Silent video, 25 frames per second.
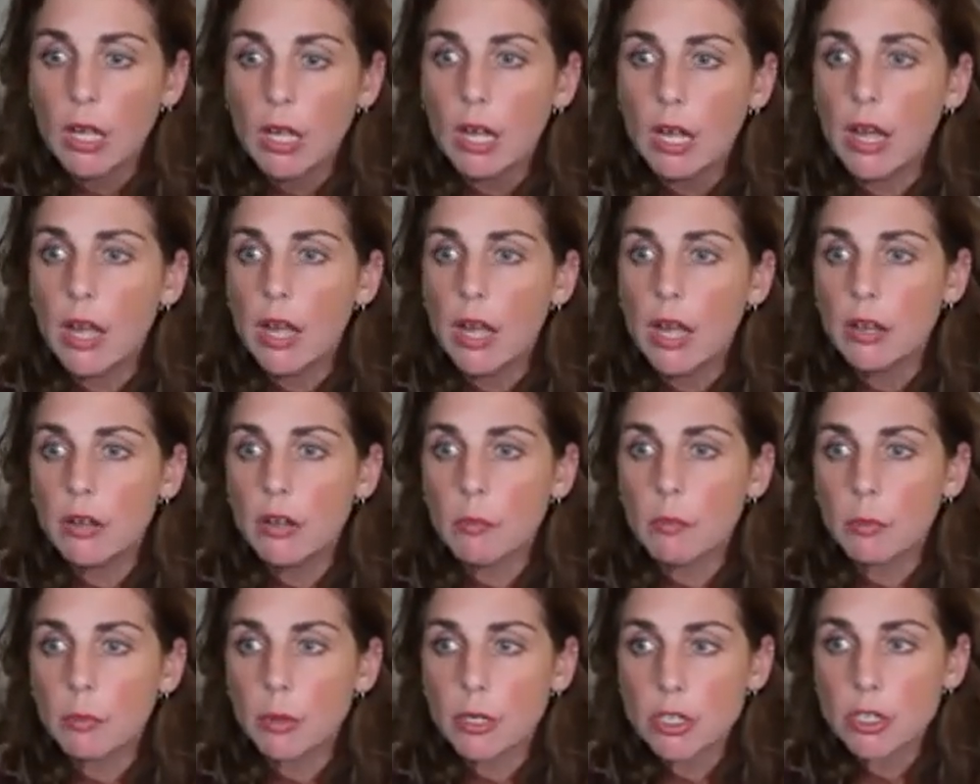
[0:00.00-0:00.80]
And
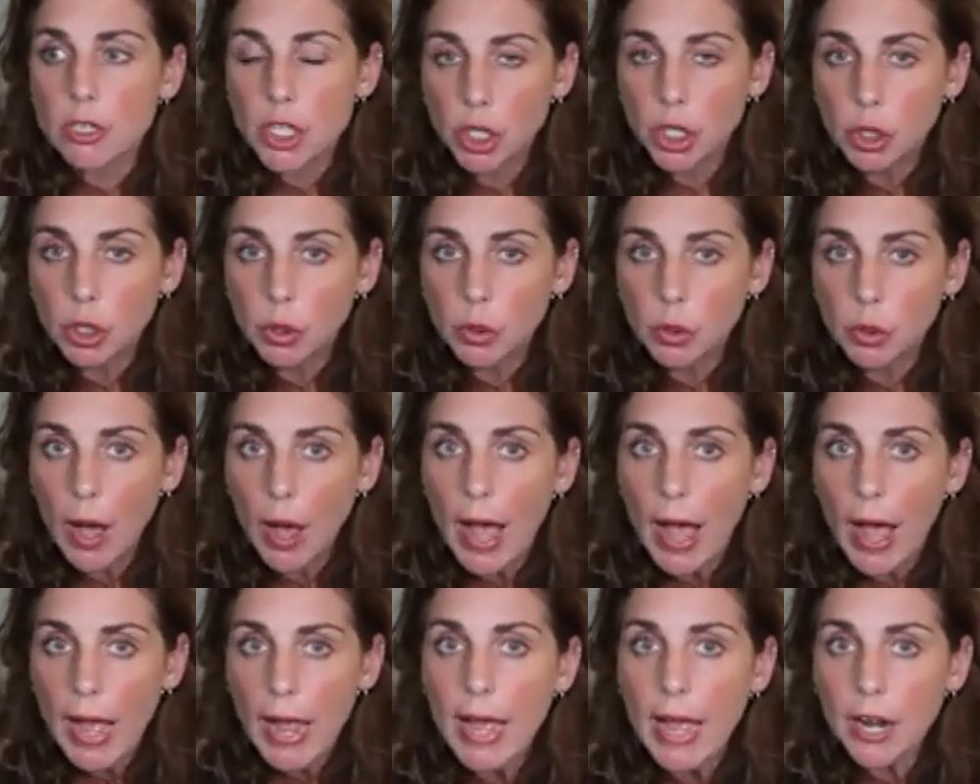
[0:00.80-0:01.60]
number 2,
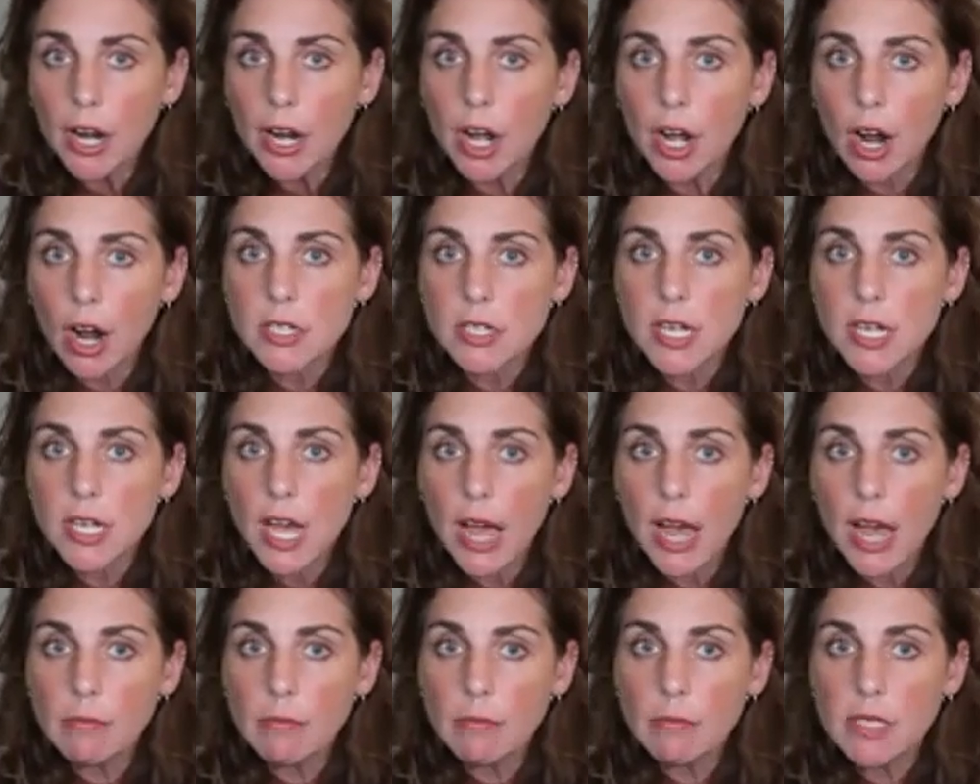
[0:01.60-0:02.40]
I had a hard
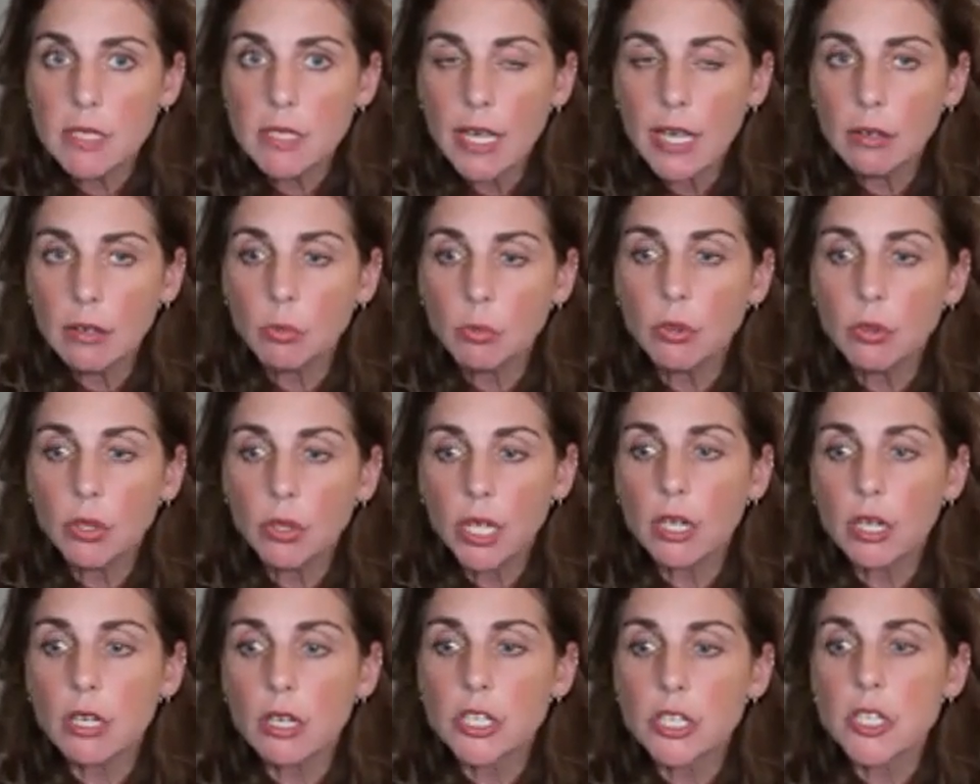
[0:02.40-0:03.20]
time saying, well,
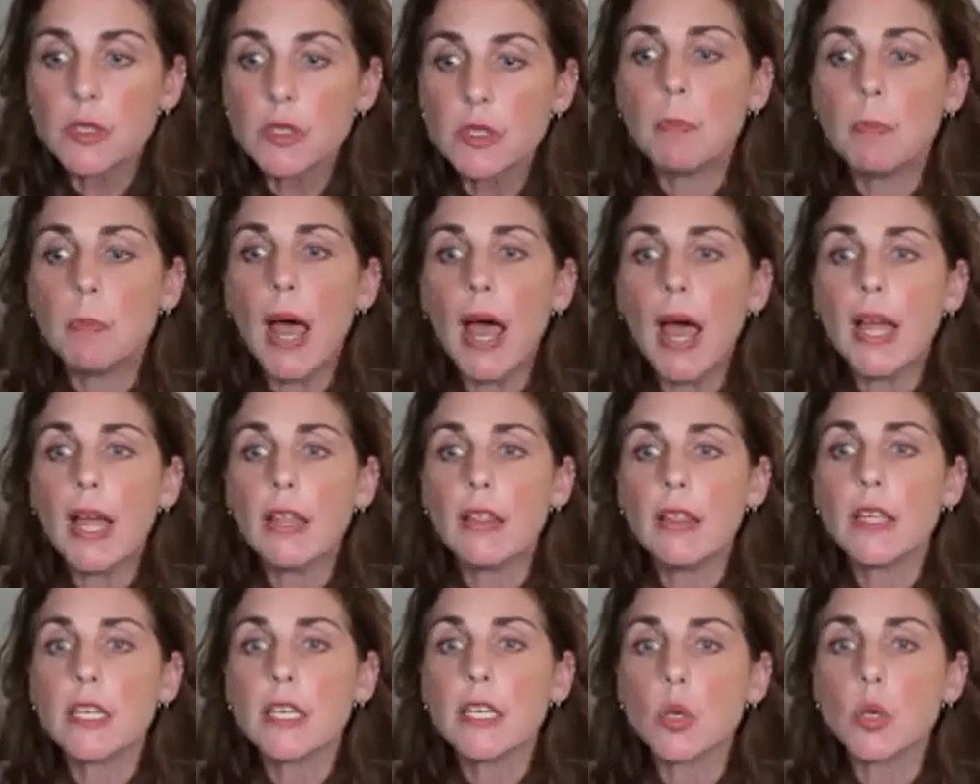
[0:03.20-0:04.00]
here, just buy
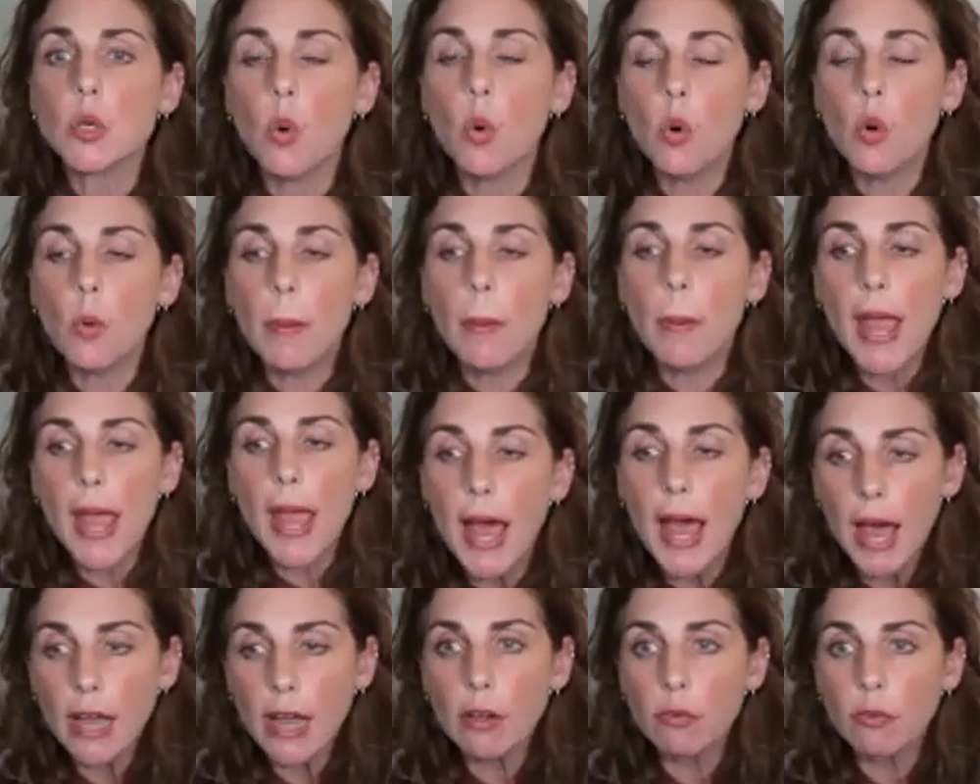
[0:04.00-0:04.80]
this whole
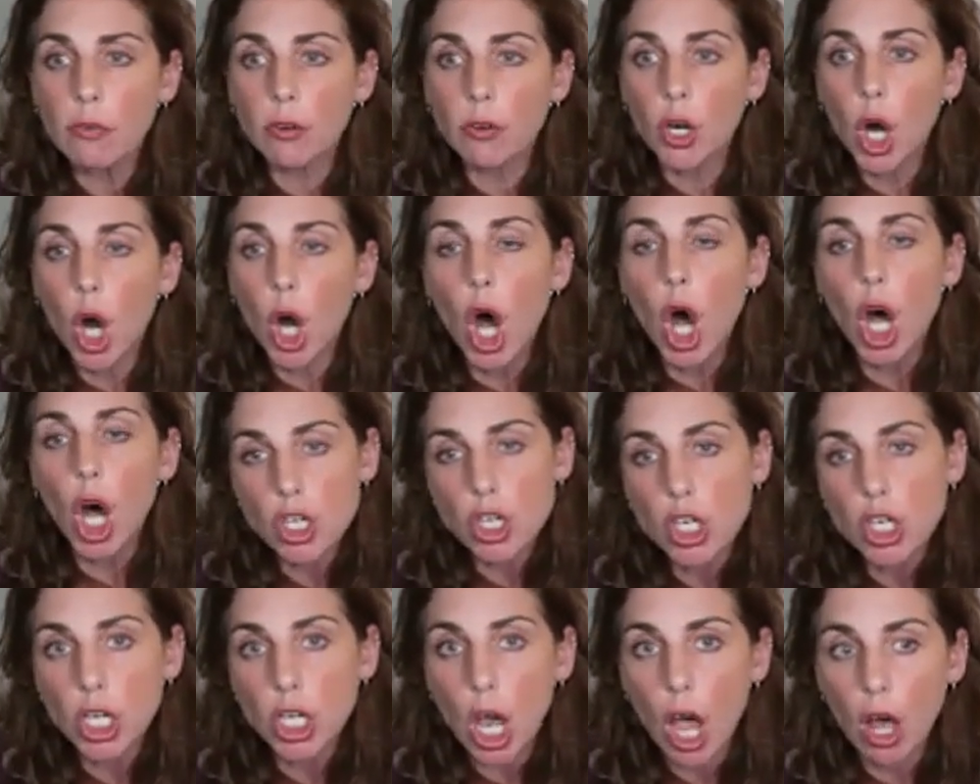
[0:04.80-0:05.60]
pack for
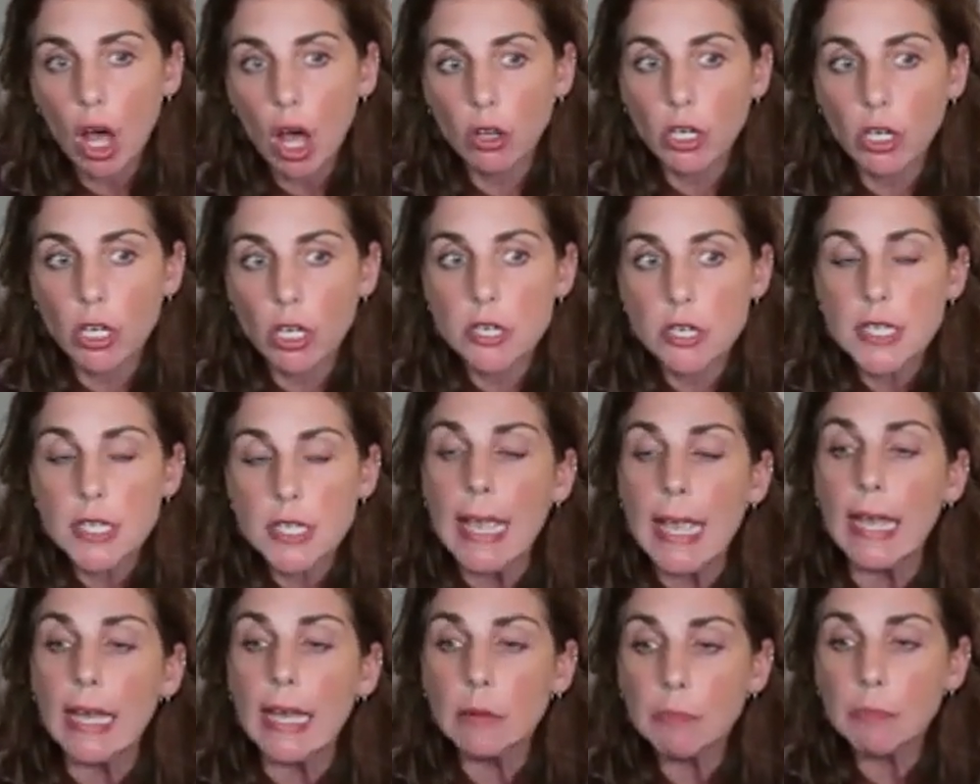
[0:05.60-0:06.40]
$100
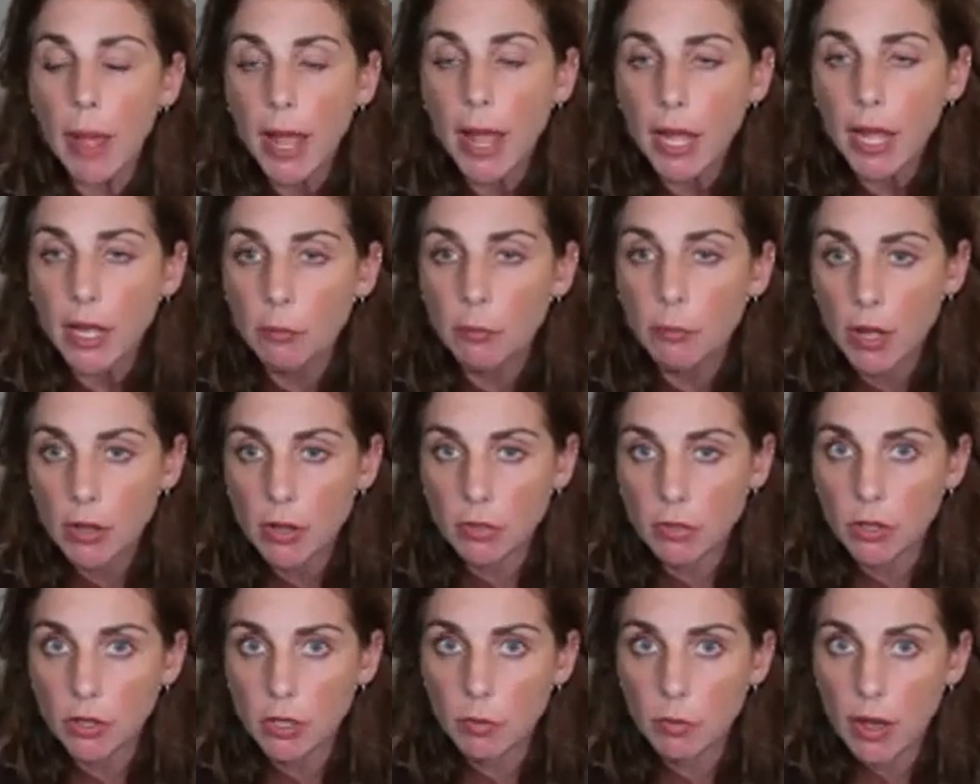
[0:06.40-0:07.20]
and pay a
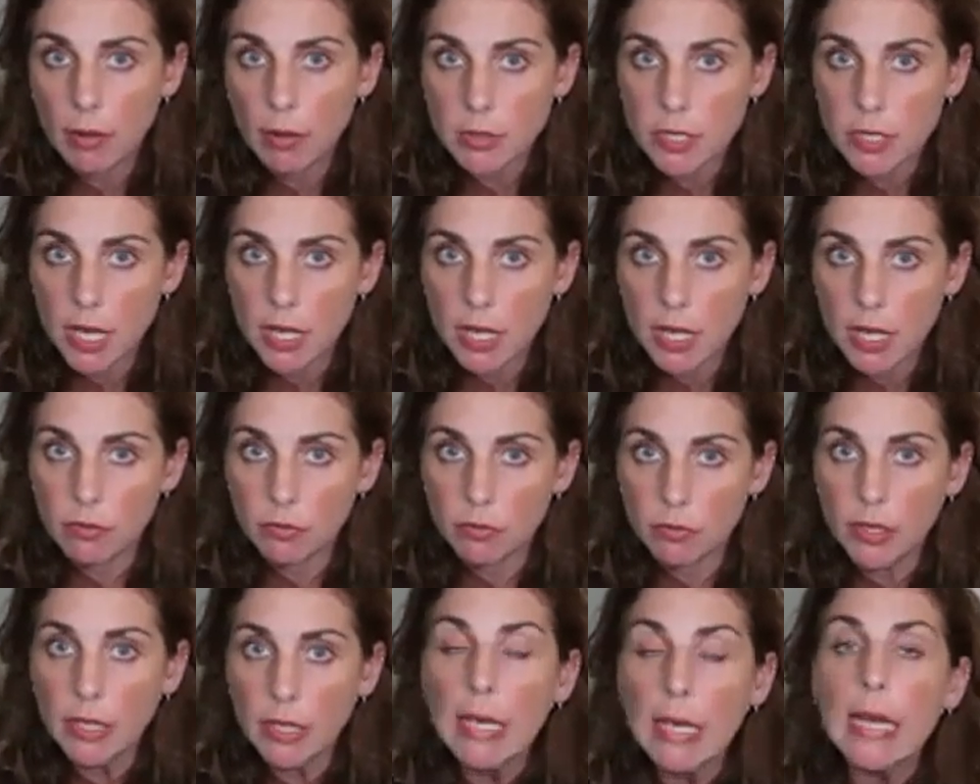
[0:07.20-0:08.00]
monthly website
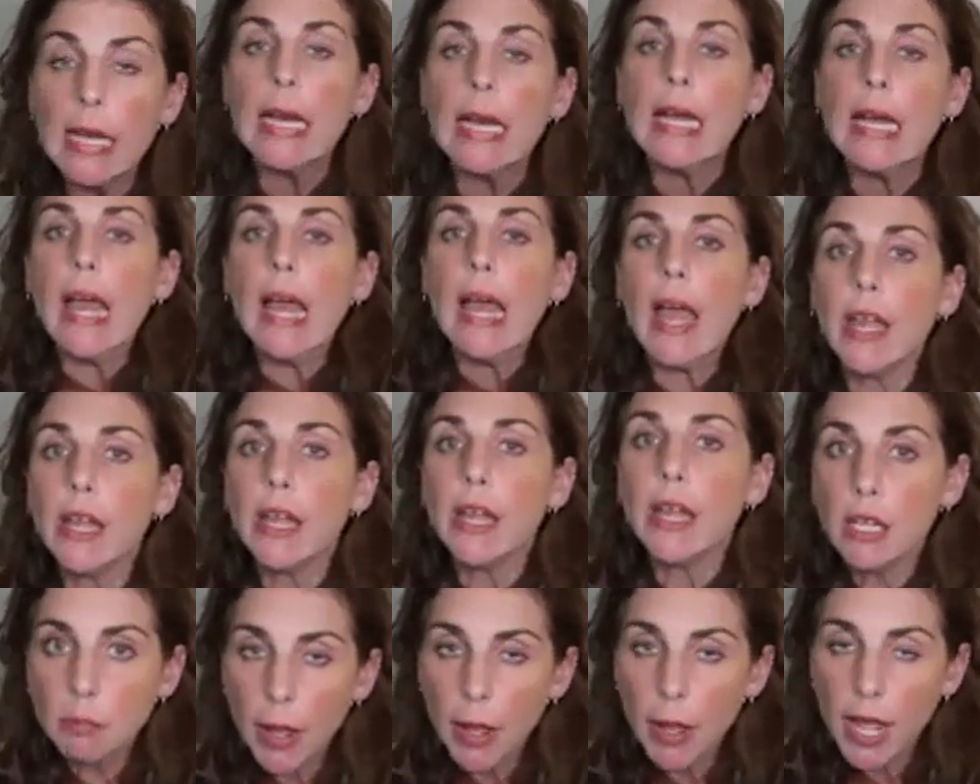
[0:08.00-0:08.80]
fee
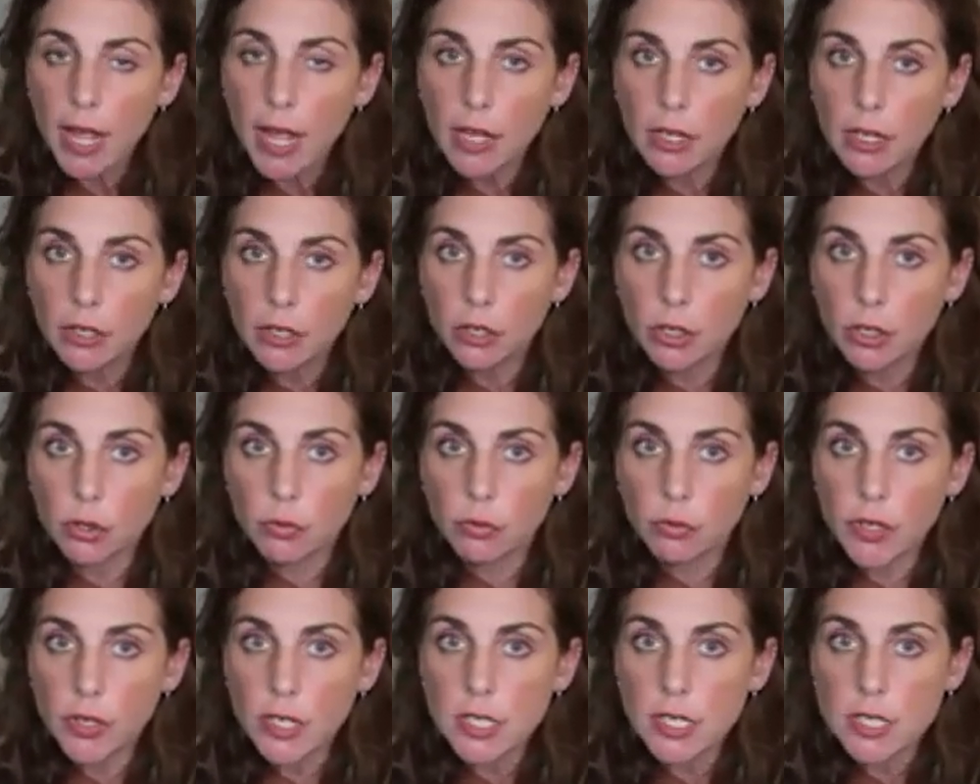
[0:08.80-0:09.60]
and pay your
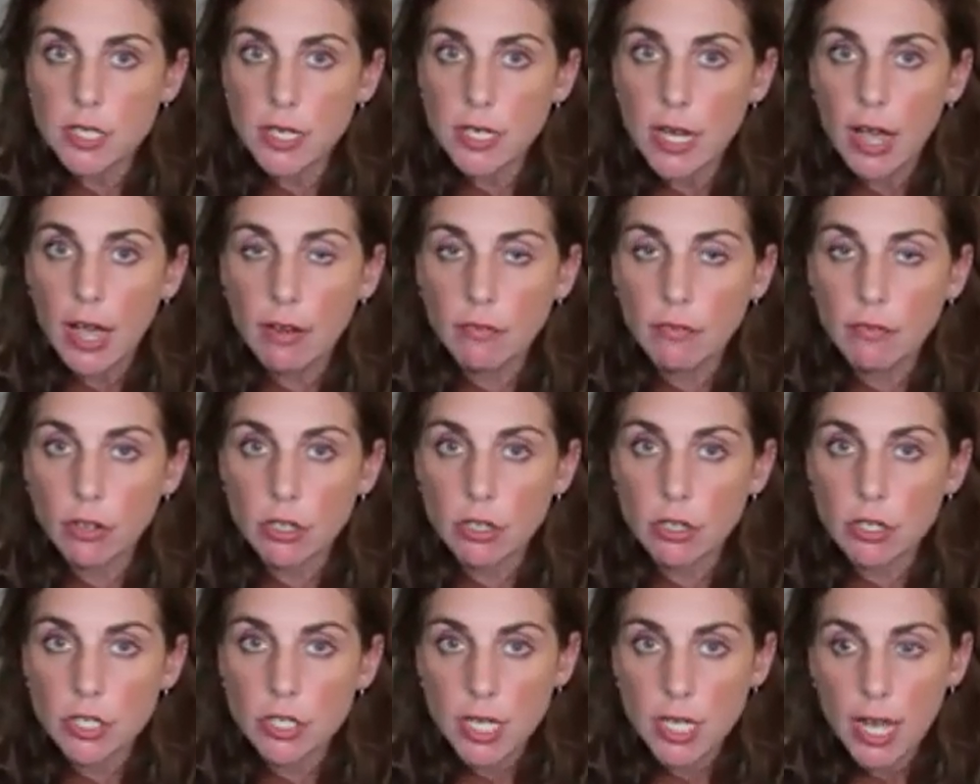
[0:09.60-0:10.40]
fees to have your
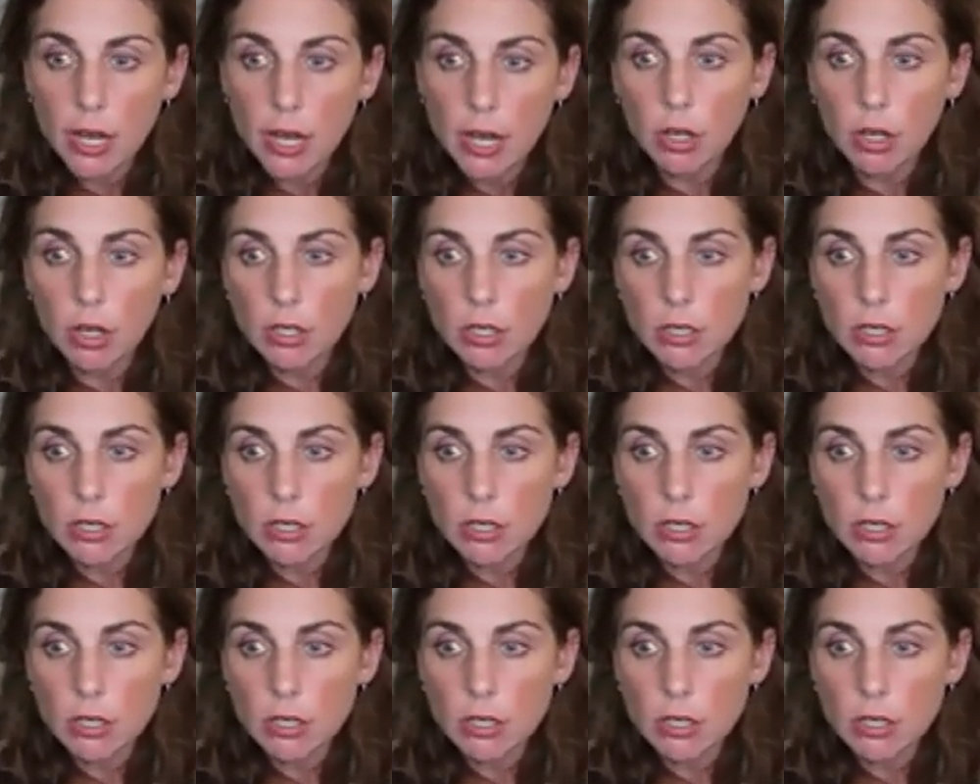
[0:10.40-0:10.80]
sale